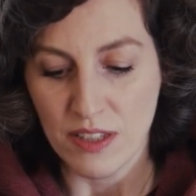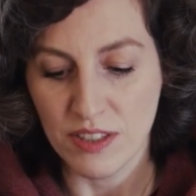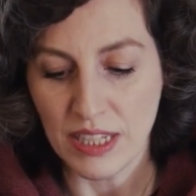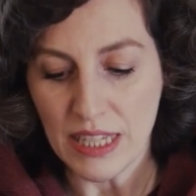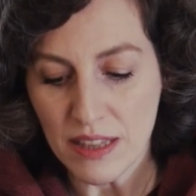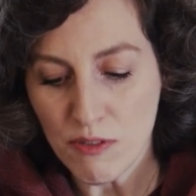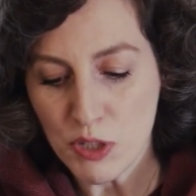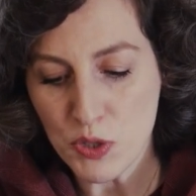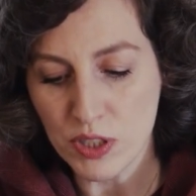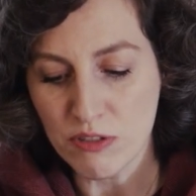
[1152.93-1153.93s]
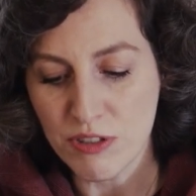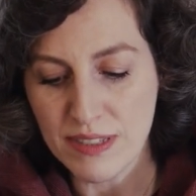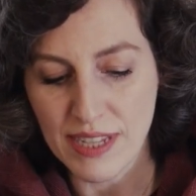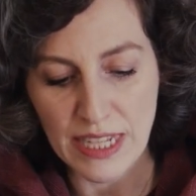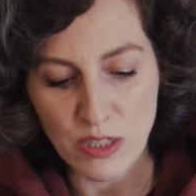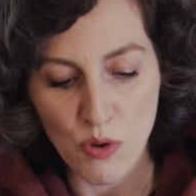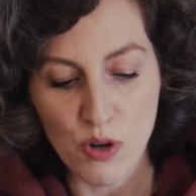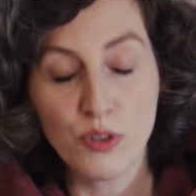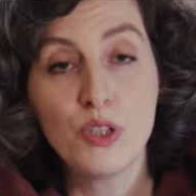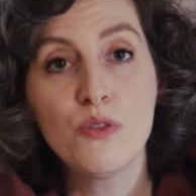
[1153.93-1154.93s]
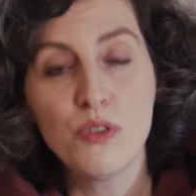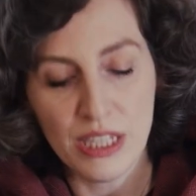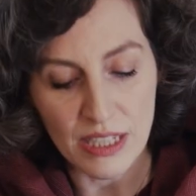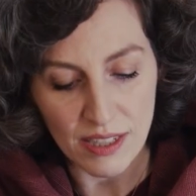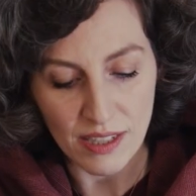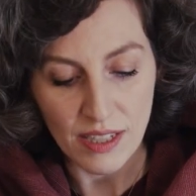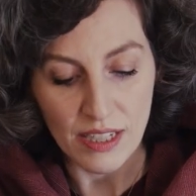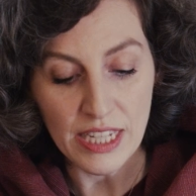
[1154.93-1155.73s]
the individual retains her unique,